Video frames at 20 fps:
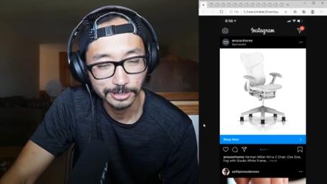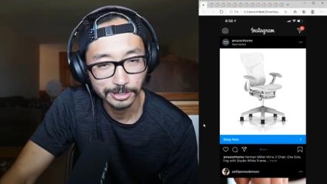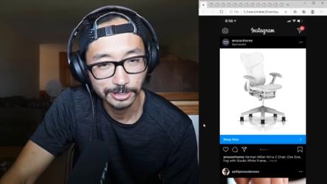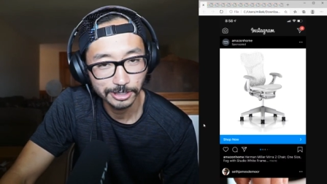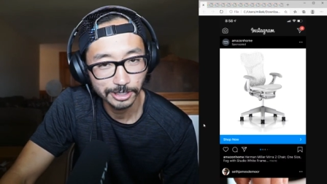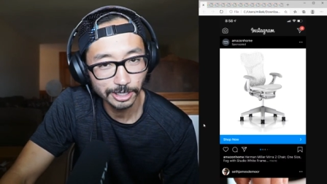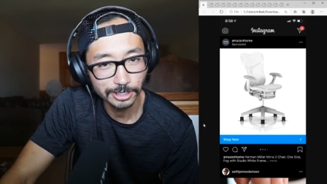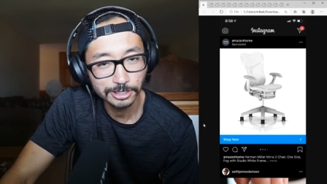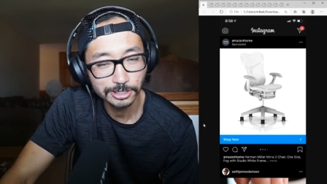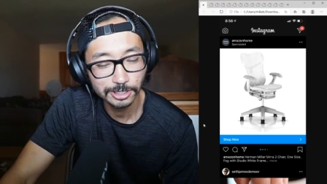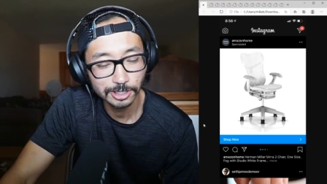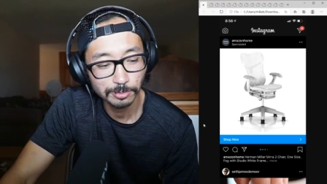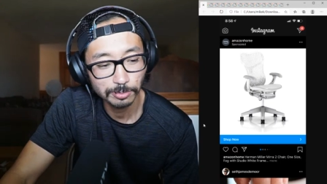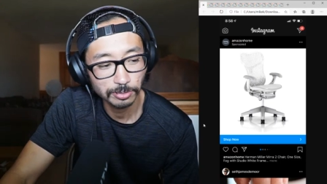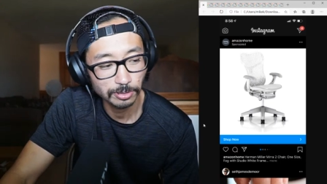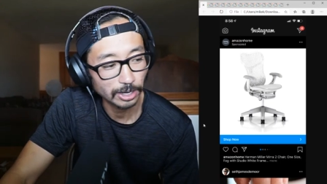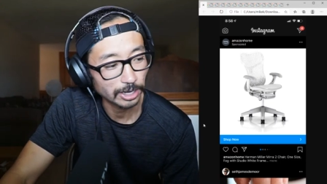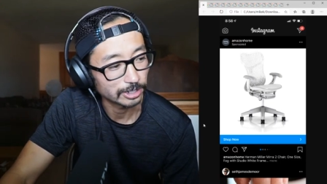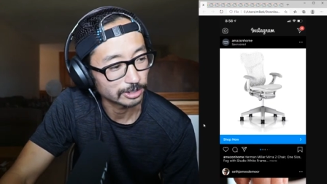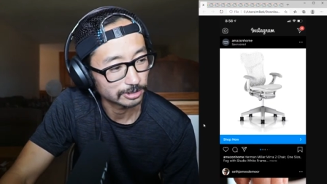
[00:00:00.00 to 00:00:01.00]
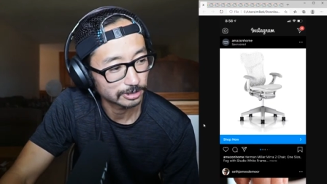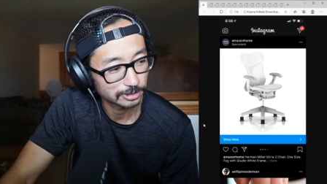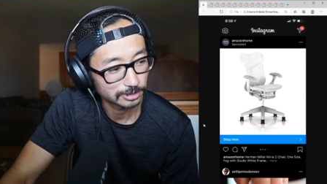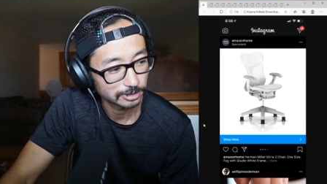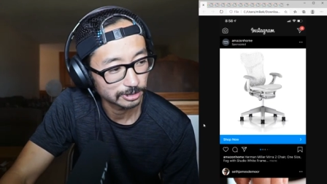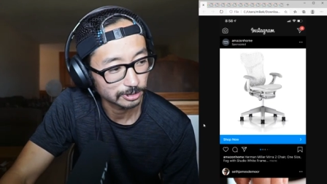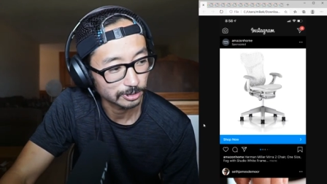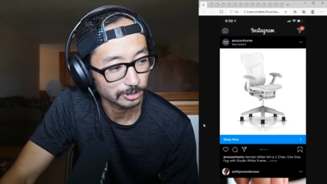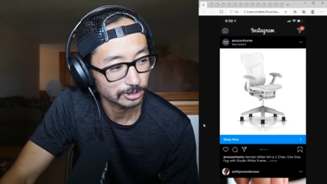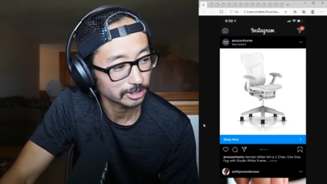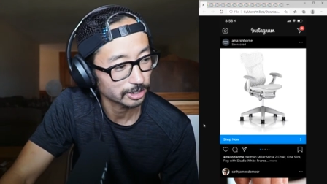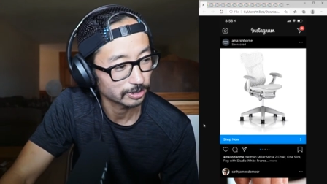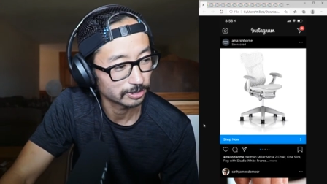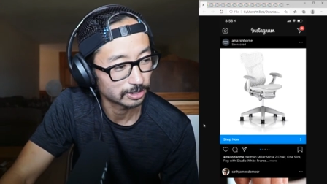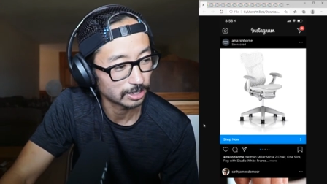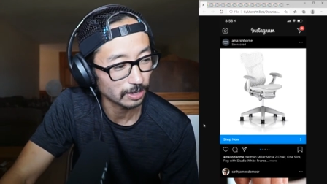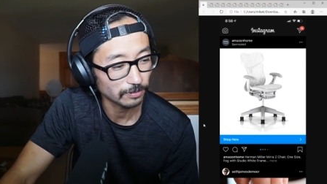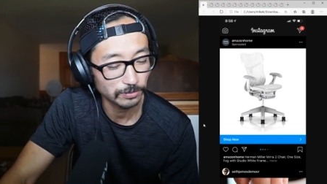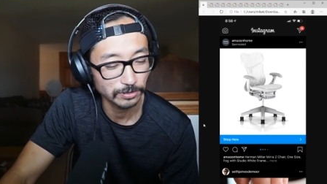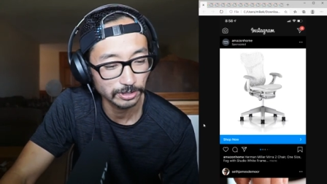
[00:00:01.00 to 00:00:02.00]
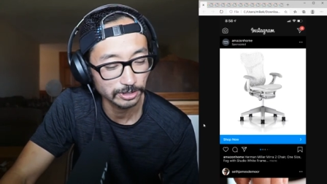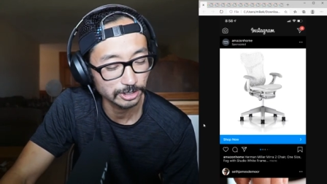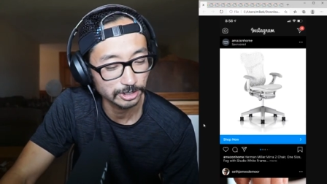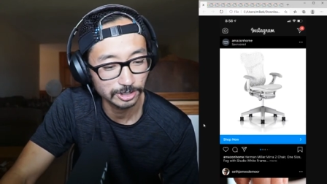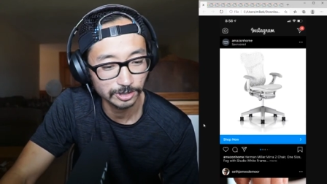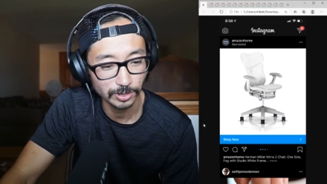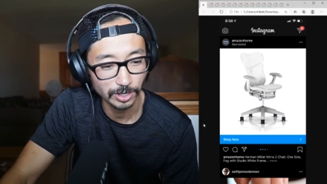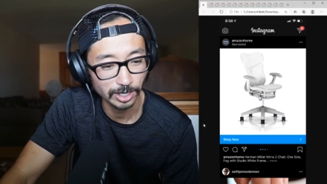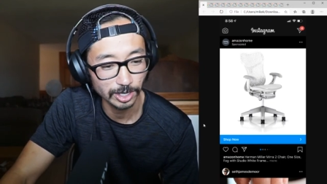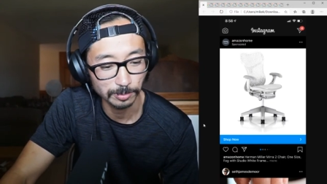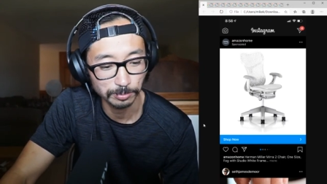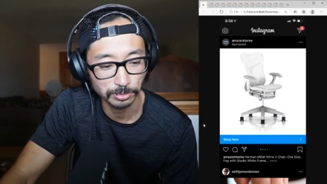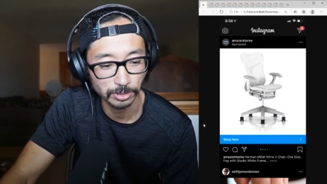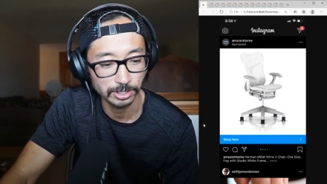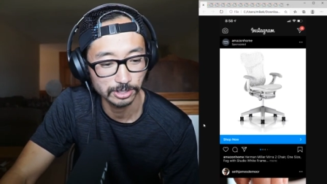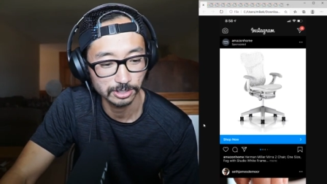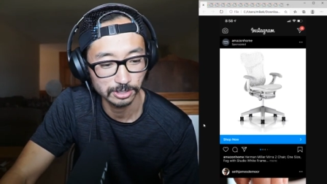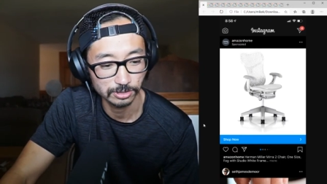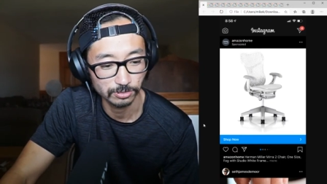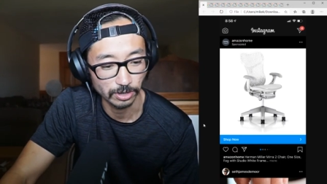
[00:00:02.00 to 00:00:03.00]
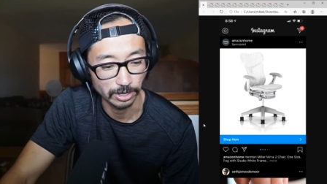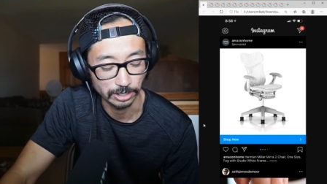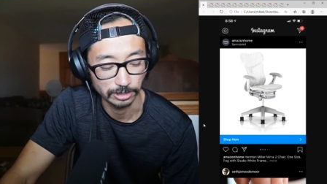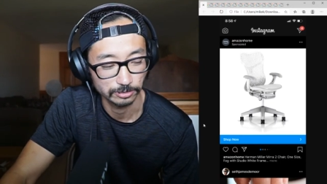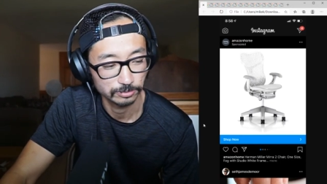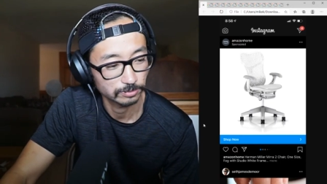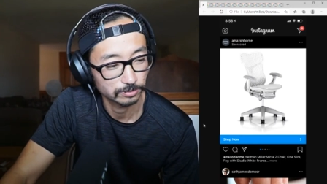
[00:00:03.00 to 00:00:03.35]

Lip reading: guess the price. So it's like definitely straight up Price is Right.